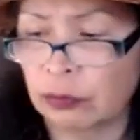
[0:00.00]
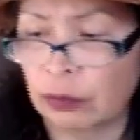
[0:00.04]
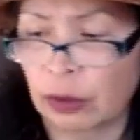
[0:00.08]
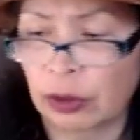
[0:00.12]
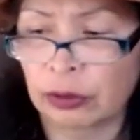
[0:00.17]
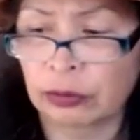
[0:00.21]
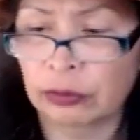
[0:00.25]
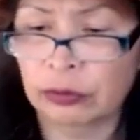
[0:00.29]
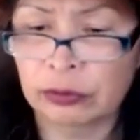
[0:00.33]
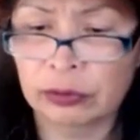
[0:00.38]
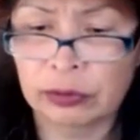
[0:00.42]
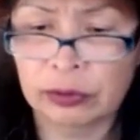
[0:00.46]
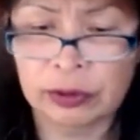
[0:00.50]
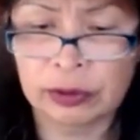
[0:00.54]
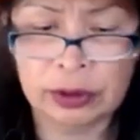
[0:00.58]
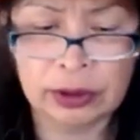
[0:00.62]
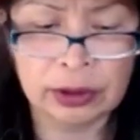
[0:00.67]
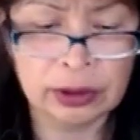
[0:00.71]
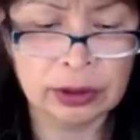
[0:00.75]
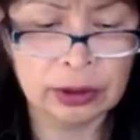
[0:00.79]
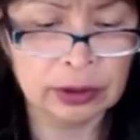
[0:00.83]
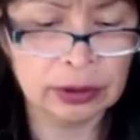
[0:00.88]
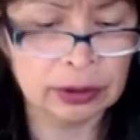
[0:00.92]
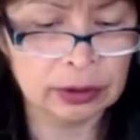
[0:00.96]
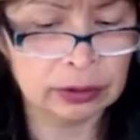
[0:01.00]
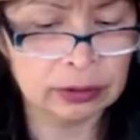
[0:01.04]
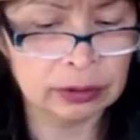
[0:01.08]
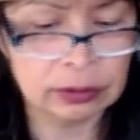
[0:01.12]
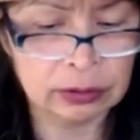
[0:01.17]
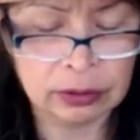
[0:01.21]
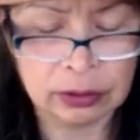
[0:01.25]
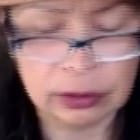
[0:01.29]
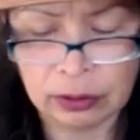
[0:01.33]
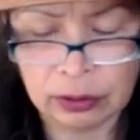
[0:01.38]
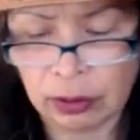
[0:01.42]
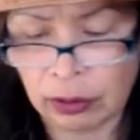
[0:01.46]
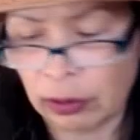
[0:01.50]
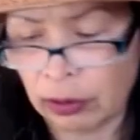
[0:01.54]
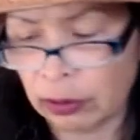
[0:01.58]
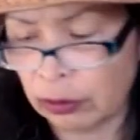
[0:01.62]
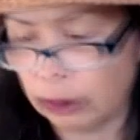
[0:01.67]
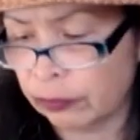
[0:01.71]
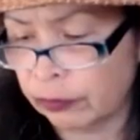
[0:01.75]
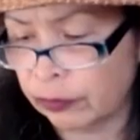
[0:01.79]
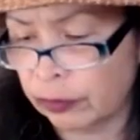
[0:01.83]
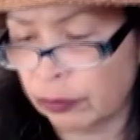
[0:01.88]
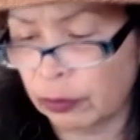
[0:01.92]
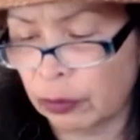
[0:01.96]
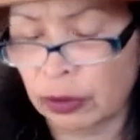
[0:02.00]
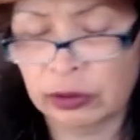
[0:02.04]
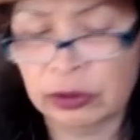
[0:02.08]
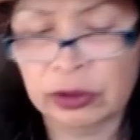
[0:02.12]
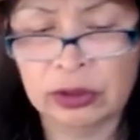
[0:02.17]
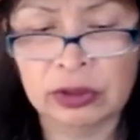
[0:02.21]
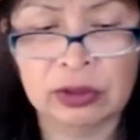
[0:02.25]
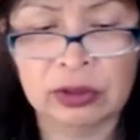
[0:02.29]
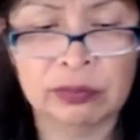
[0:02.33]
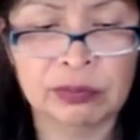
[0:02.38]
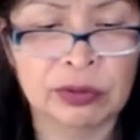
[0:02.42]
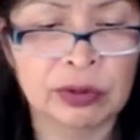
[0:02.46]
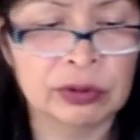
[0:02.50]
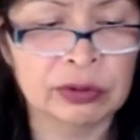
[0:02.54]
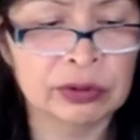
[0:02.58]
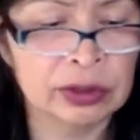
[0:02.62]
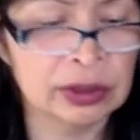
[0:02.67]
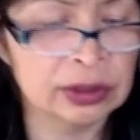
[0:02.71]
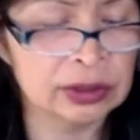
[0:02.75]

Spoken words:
Martin Luther King and all of the marches and protests